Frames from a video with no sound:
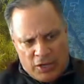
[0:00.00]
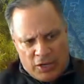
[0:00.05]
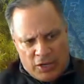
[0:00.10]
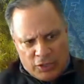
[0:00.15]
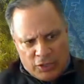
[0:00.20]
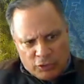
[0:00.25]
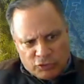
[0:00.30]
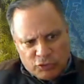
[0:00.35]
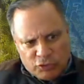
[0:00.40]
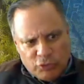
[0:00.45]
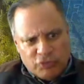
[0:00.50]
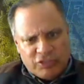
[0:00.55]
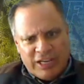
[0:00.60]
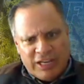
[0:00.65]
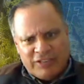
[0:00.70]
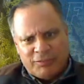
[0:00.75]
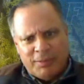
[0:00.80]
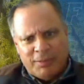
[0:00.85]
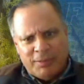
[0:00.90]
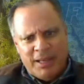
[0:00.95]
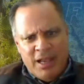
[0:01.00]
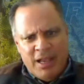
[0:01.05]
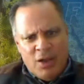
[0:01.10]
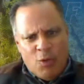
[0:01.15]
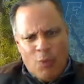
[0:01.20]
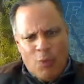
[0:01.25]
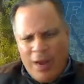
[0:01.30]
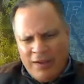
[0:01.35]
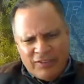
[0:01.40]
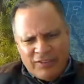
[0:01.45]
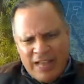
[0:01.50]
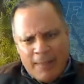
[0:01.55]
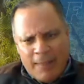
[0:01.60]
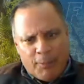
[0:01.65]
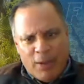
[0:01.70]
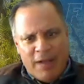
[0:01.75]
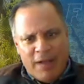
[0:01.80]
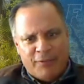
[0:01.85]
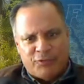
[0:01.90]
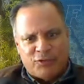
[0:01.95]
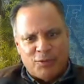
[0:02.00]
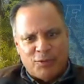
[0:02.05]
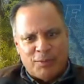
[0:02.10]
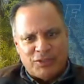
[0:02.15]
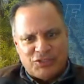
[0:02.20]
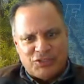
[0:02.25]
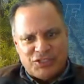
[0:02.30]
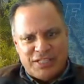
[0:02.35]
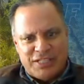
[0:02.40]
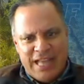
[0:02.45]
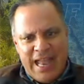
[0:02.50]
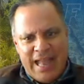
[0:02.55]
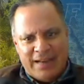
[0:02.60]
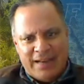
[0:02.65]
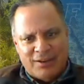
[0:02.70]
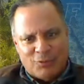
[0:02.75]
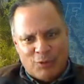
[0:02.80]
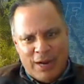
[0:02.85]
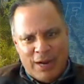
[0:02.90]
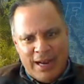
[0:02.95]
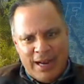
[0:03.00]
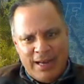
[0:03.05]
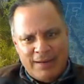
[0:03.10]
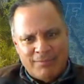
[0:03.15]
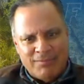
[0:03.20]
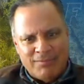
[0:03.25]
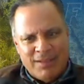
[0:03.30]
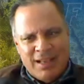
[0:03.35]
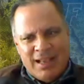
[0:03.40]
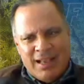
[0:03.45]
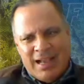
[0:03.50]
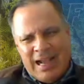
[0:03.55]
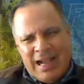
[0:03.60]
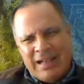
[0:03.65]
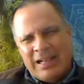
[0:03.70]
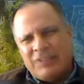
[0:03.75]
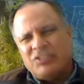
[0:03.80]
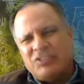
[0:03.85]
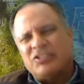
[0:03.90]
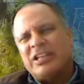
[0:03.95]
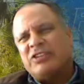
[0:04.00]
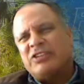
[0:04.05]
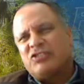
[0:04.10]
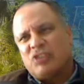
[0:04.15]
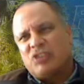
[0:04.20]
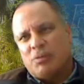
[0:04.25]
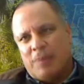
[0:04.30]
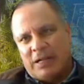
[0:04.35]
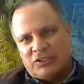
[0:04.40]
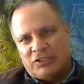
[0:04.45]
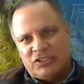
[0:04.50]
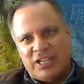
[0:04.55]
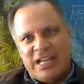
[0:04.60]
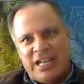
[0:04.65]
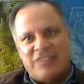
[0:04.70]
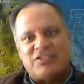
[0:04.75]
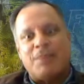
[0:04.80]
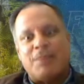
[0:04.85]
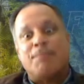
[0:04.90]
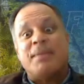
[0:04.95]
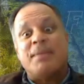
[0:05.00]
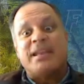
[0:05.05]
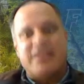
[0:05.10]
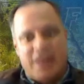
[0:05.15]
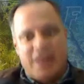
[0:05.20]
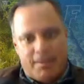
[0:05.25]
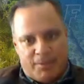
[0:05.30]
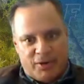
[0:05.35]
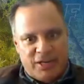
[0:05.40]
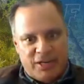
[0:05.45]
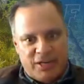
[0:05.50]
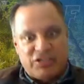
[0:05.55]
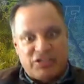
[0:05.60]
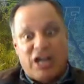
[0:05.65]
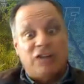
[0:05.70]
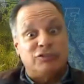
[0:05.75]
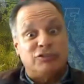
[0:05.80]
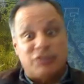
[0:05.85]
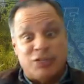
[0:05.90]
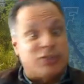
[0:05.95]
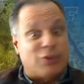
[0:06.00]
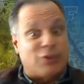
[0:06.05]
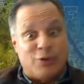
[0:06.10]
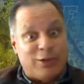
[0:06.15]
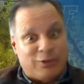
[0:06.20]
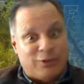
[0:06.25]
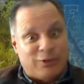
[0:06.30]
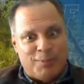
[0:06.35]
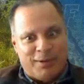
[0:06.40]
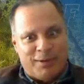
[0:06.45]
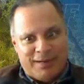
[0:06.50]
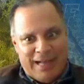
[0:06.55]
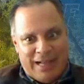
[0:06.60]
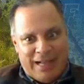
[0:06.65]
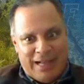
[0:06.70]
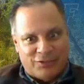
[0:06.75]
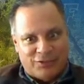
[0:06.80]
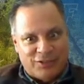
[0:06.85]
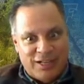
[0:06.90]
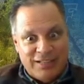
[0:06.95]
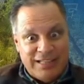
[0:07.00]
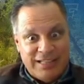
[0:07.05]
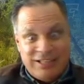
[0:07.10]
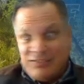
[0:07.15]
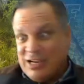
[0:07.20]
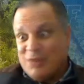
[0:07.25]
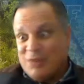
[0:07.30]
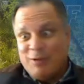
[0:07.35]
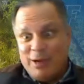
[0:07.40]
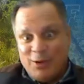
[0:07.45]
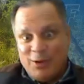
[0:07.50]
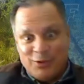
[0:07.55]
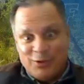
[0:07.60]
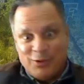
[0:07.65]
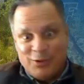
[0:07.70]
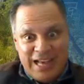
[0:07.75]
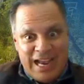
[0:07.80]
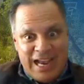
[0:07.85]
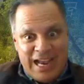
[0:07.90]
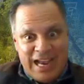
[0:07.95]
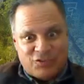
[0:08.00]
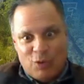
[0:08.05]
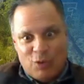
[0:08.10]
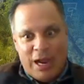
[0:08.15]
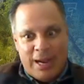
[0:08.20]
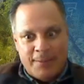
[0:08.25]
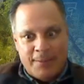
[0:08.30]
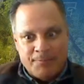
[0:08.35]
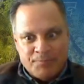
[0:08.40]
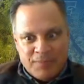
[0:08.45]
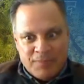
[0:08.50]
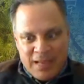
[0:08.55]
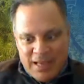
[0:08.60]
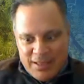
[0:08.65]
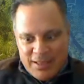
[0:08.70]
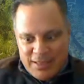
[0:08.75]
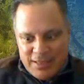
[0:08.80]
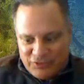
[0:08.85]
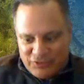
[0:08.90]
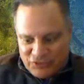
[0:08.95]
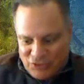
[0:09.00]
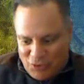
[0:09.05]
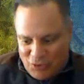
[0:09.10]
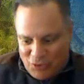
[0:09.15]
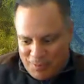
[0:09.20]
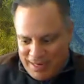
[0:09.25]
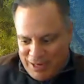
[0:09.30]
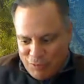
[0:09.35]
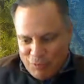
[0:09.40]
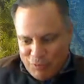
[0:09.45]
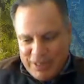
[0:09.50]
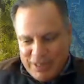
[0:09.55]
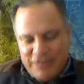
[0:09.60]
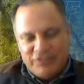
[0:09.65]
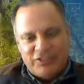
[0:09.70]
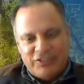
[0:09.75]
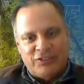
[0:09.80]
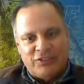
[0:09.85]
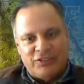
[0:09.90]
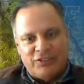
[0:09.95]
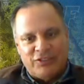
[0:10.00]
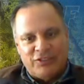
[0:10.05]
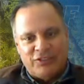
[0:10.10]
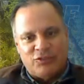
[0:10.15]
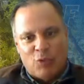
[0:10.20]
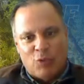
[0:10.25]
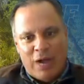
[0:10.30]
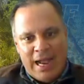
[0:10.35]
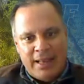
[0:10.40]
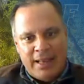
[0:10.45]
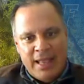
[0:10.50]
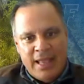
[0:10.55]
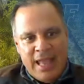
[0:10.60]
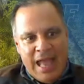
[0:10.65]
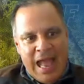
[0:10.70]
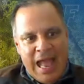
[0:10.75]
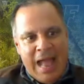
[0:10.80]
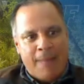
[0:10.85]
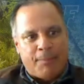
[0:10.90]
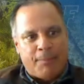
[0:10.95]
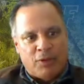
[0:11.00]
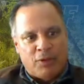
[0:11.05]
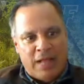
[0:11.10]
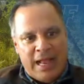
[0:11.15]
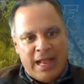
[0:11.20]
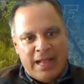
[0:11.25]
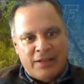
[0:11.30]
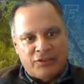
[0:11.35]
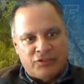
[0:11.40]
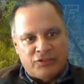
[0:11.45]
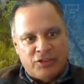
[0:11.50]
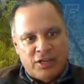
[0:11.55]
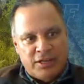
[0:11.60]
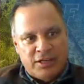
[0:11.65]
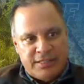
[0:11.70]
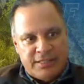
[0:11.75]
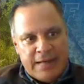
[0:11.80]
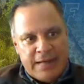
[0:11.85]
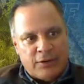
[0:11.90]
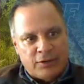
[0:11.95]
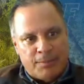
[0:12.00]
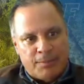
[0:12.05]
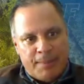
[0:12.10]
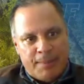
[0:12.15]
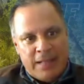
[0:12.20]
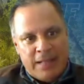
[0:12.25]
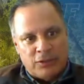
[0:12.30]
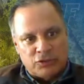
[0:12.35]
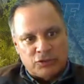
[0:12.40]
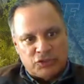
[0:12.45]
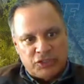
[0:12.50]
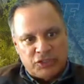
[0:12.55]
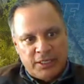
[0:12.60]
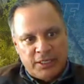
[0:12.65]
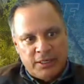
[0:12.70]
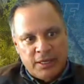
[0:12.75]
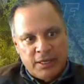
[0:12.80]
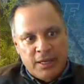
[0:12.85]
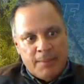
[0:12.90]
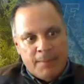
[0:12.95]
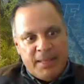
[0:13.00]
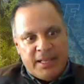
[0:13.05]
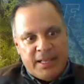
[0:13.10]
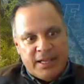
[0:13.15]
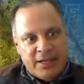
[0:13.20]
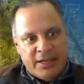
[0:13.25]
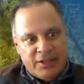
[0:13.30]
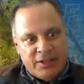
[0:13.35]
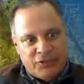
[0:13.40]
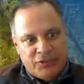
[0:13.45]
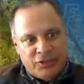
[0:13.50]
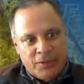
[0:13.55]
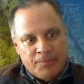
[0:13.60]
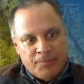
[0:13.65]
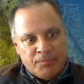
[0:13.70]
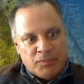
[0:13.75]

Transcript: markets. Students ask me, why does Apple have so much debt, right? I should say so much. It's a big number. It's $132 billion. They generate all this cash. Why? There's so many reasons why Apple has debt on the balance sheet, because,